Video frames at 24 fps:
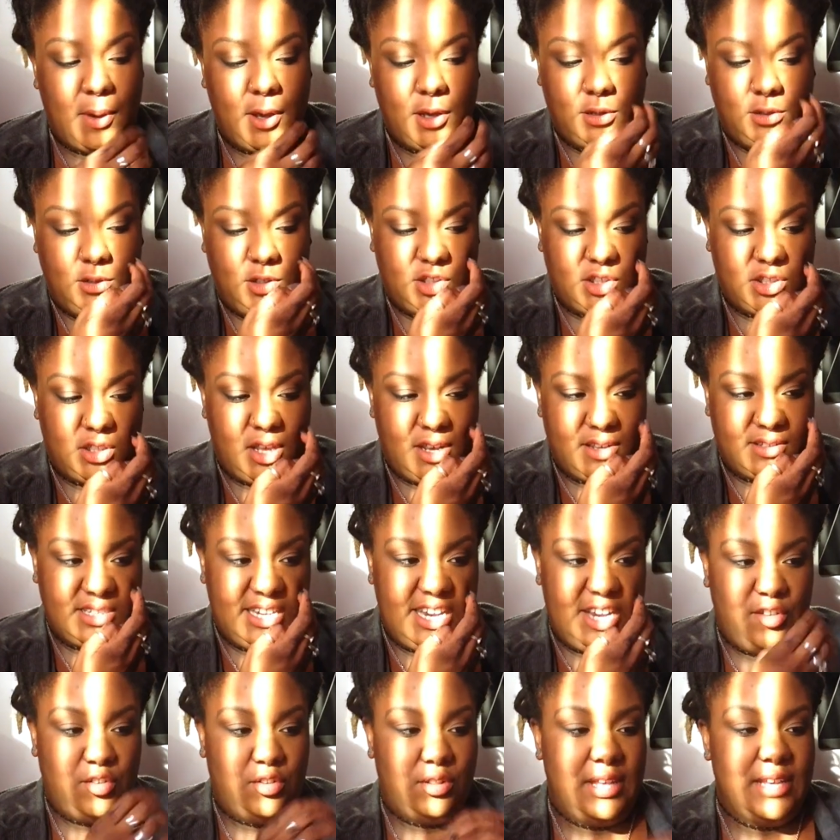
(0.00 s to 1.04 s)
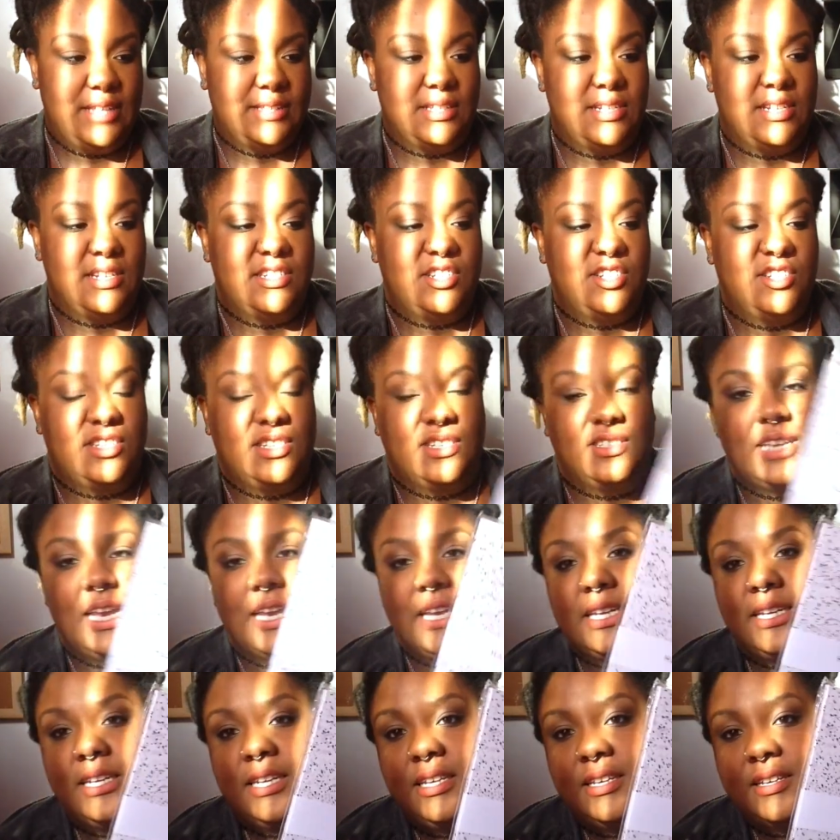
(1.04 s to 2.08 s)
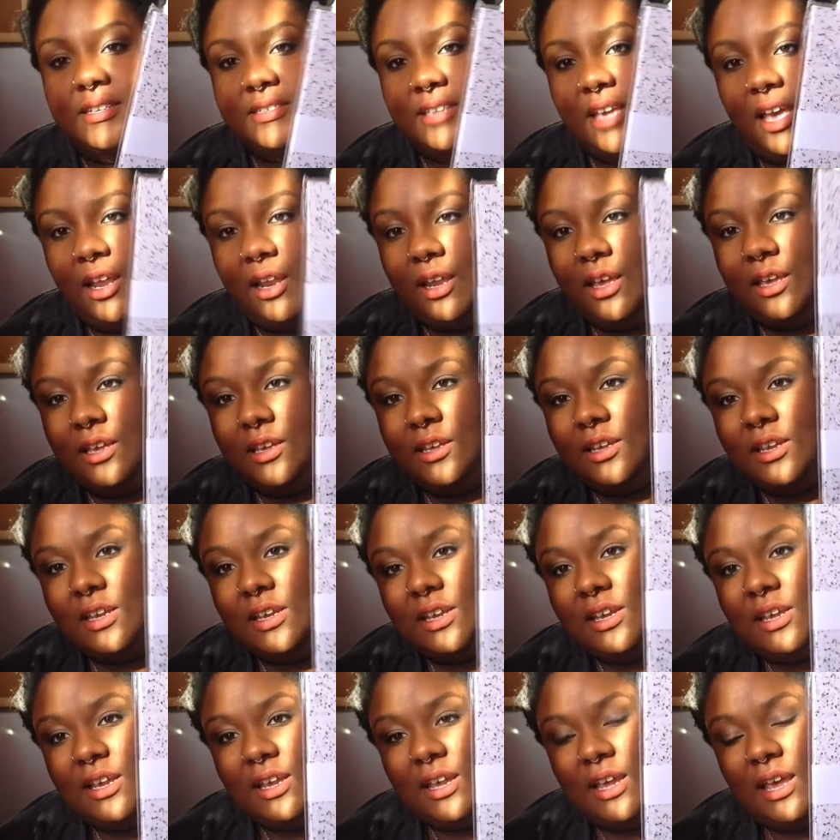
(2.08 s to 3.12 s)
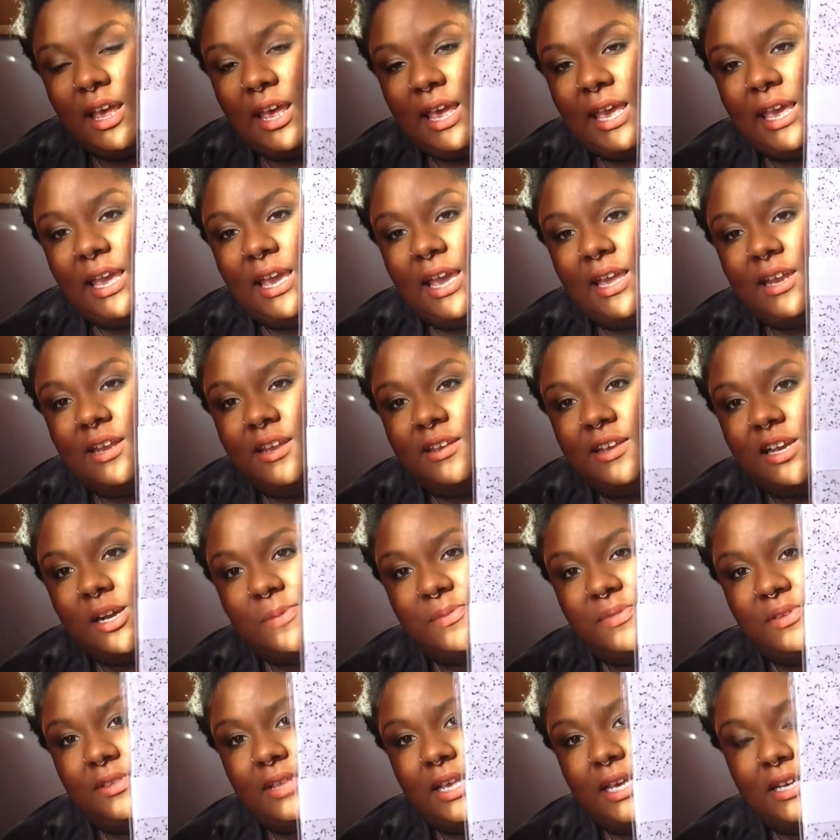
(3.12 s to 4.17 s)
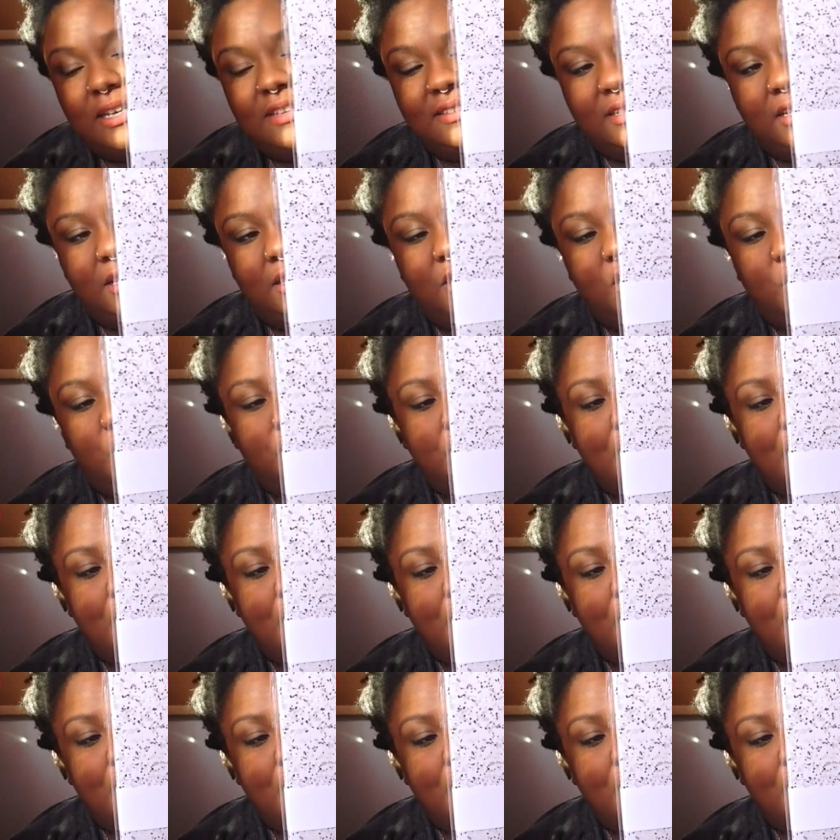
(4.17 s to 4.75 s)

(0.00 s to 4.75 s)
Poach, Los Angeles, and it just has ideas on it. And it comes in it's in a little